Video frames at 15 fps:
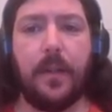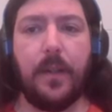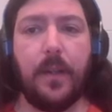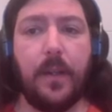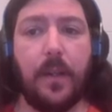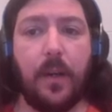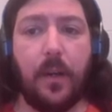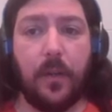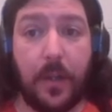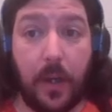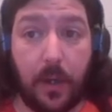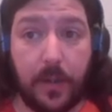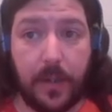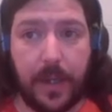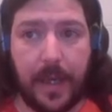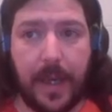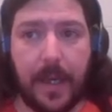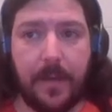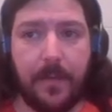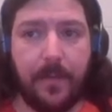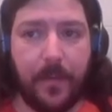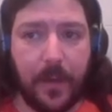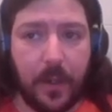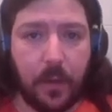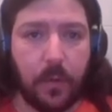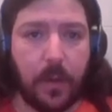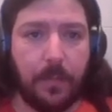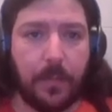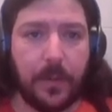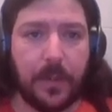On the other hand, virtual
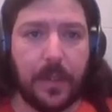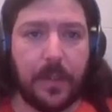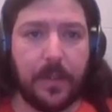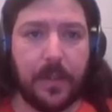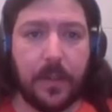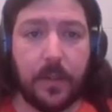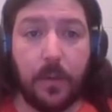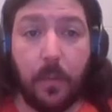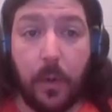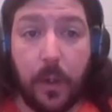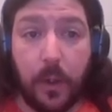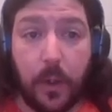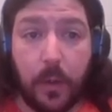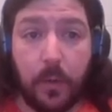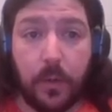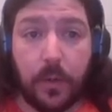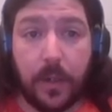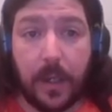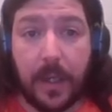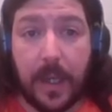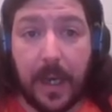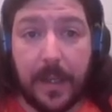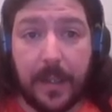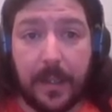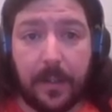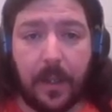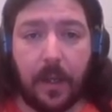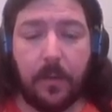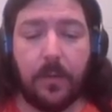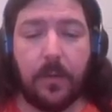presenters will use GatherTown
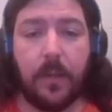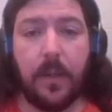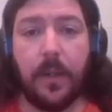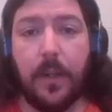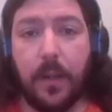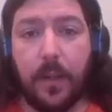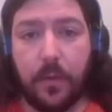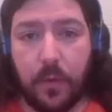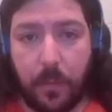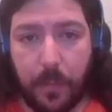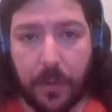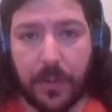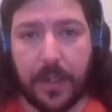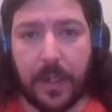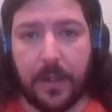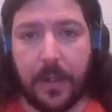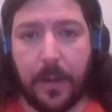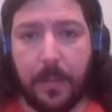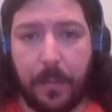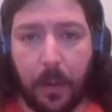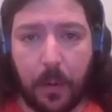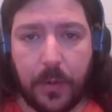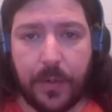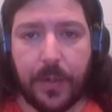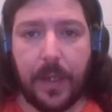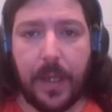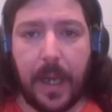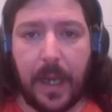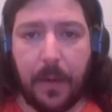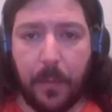to present their poster
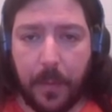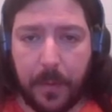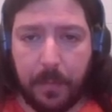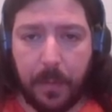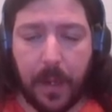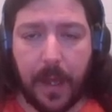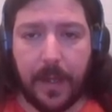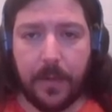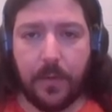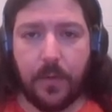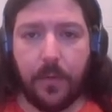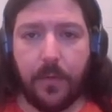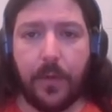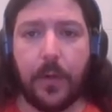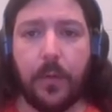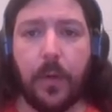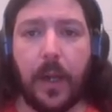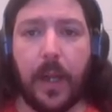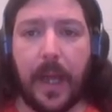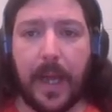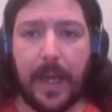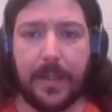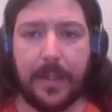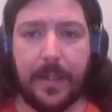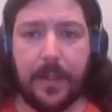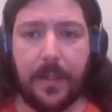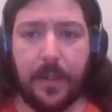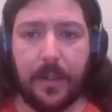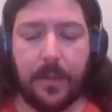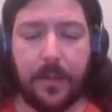and reply to virtual attendees.
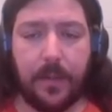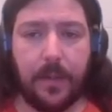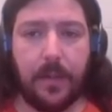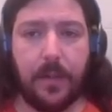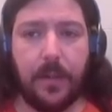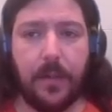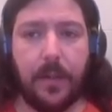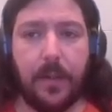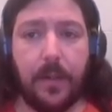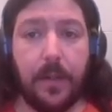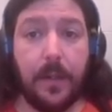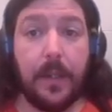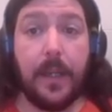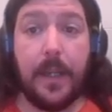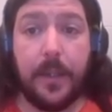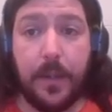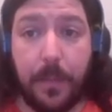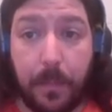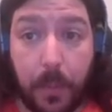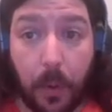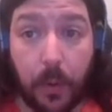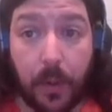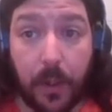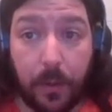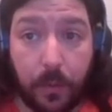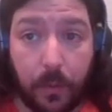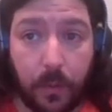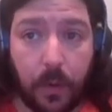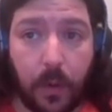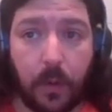It's important to
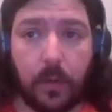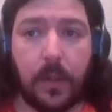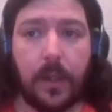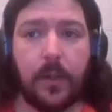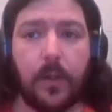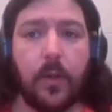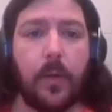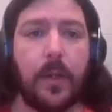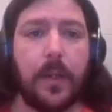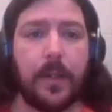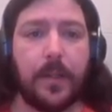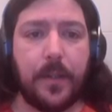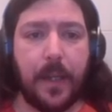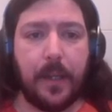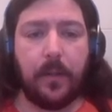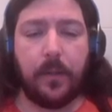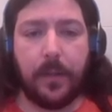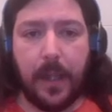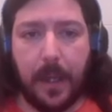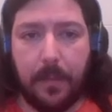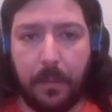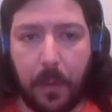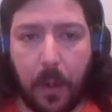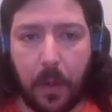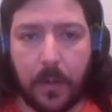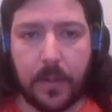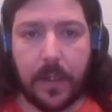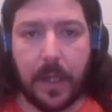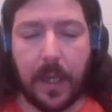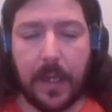note that during the scheduled time blocks,
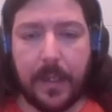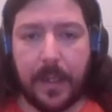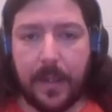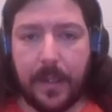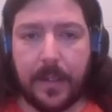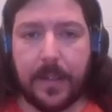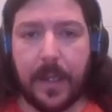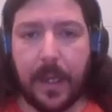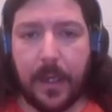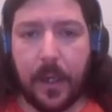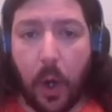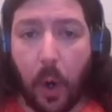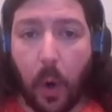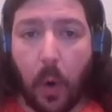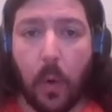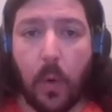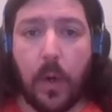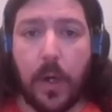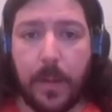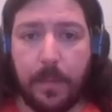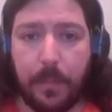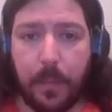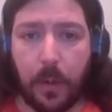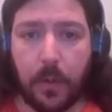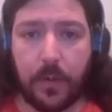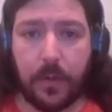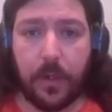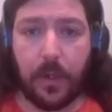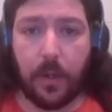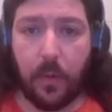attendees can only post their
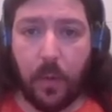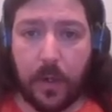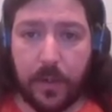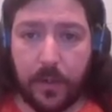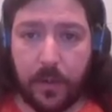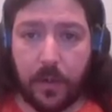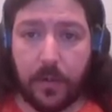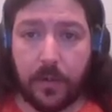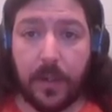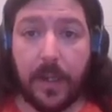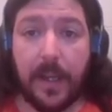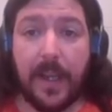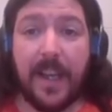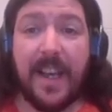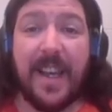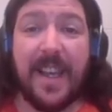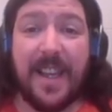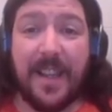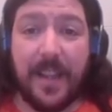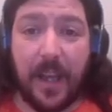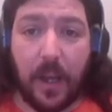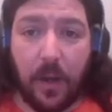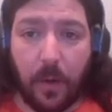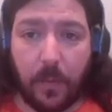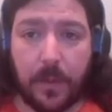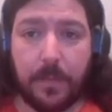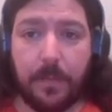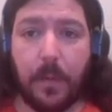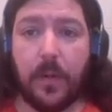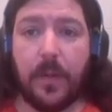questions in the
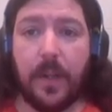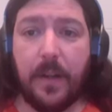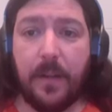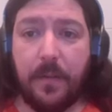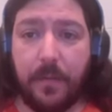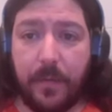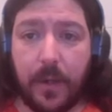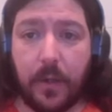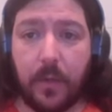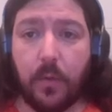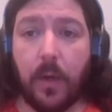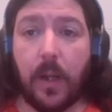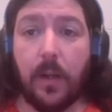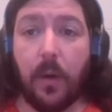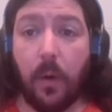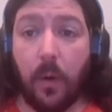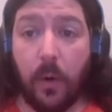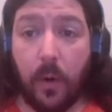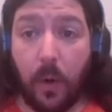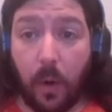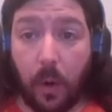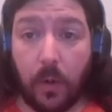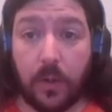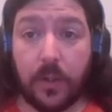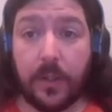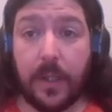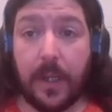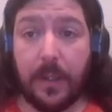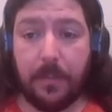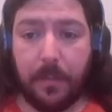corresponding virtual or
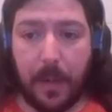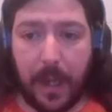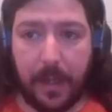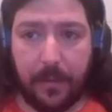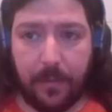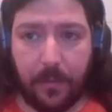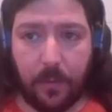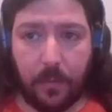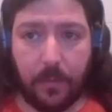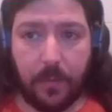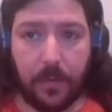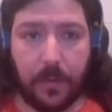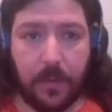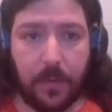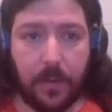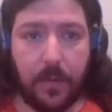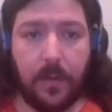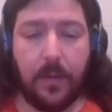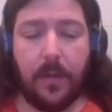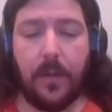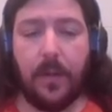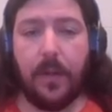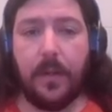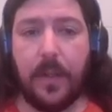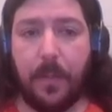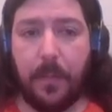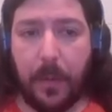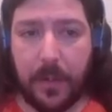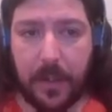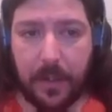on-site platform. The
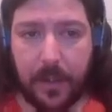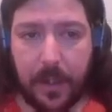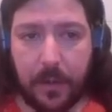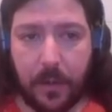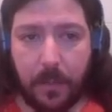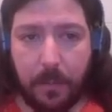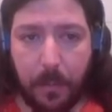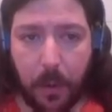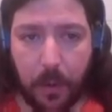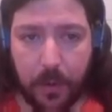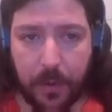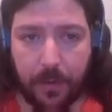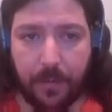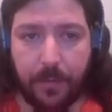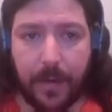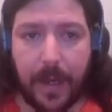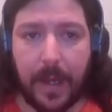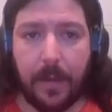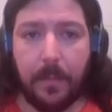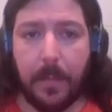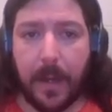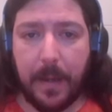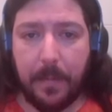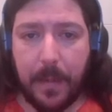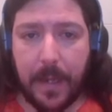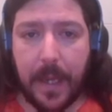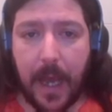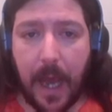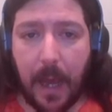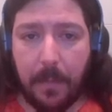presentation poster file might be
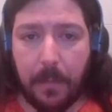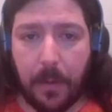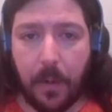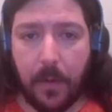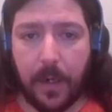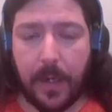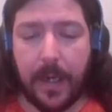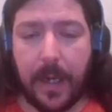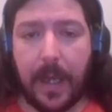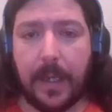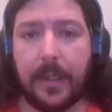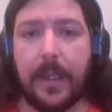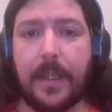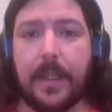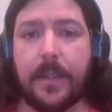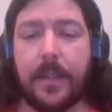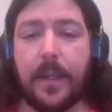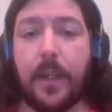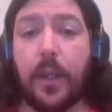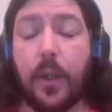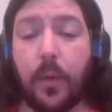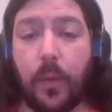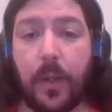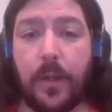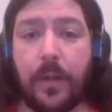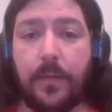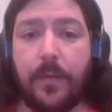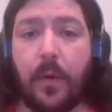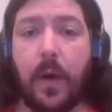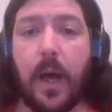uploaded at least 24
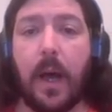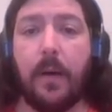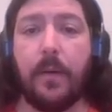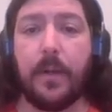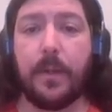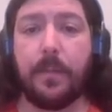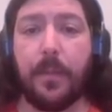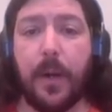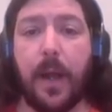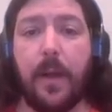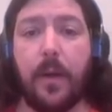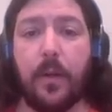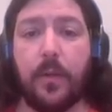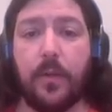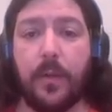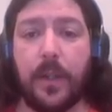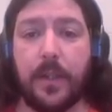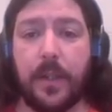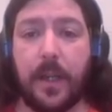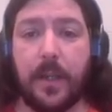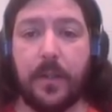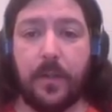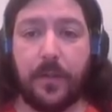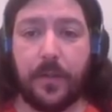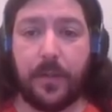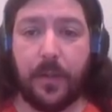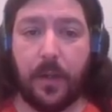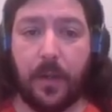hours prior to the session start.